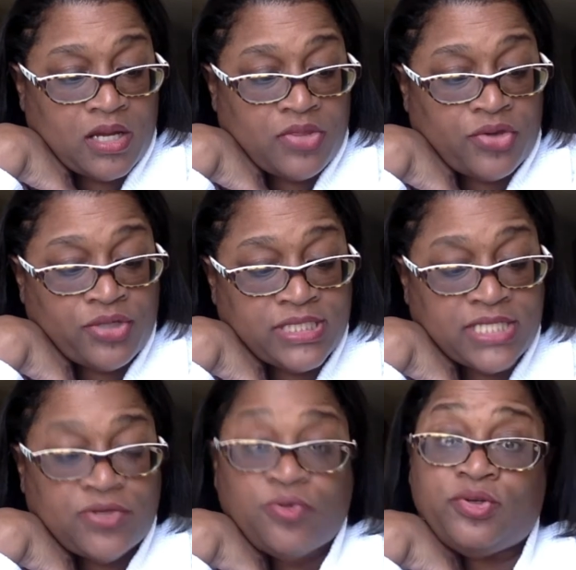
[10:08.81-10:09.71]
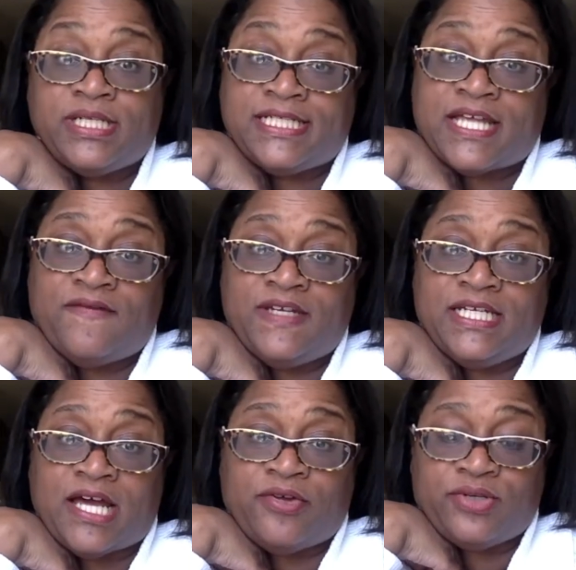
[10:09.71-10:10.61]
Thursday total to
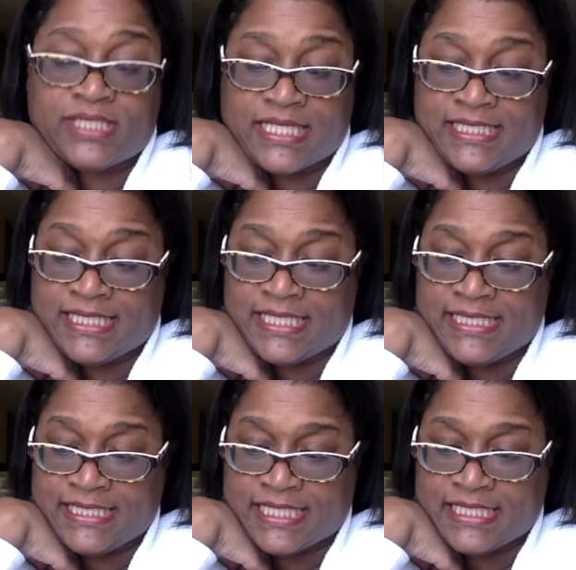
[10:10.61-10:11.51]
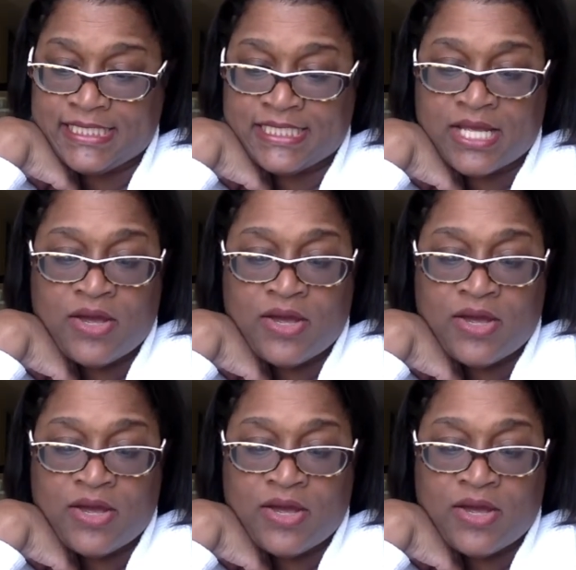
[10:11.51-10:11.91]
$70.10,